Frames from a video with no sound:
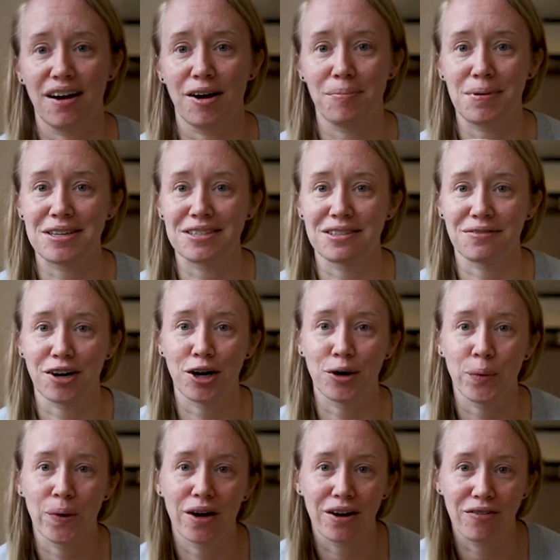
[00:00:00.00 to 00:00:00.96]
a piece of
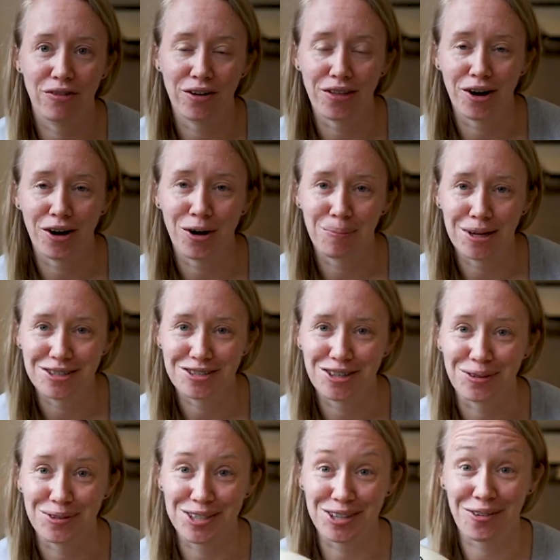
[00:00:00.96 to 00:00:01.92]
artwork for their helmet
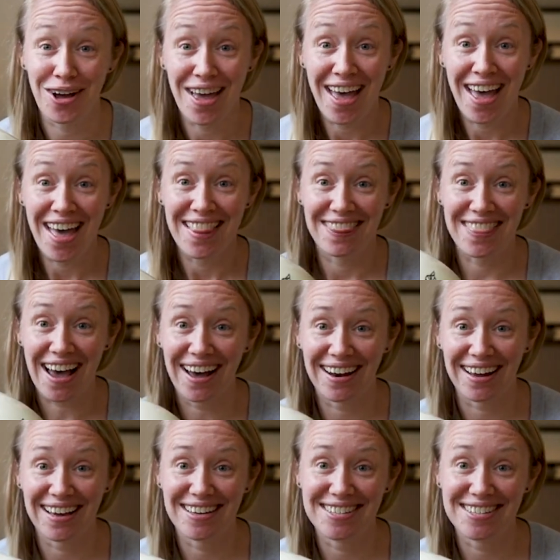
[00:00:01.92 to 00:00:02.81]
too. So that